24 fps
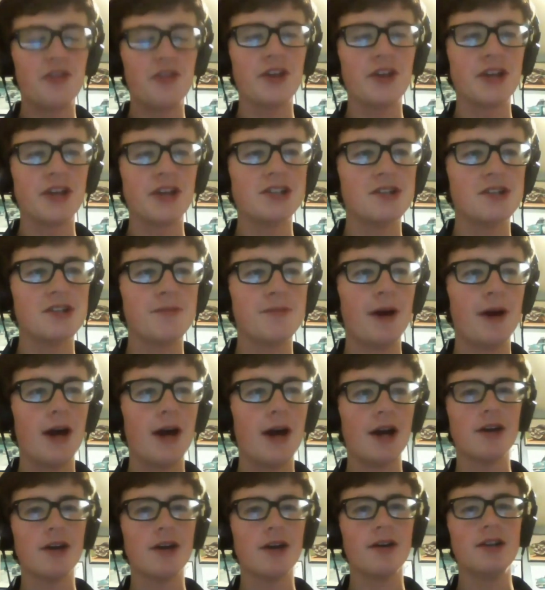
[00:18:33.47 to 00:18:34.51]
thing into the
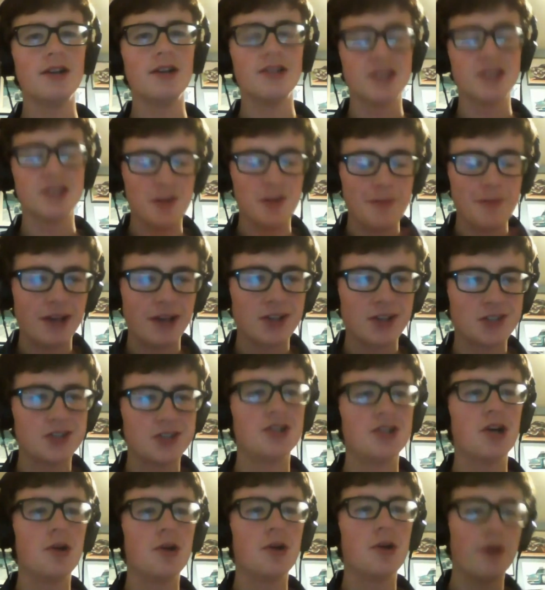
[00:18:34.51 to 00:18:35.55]
bag, into the mix, you
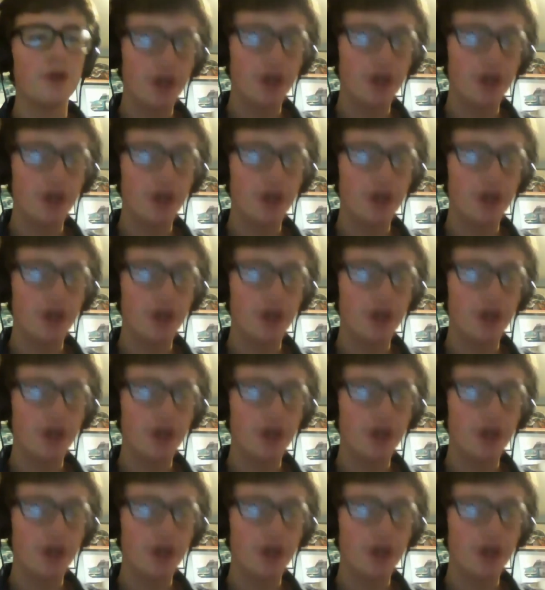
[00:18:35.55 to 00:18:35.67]
know. And I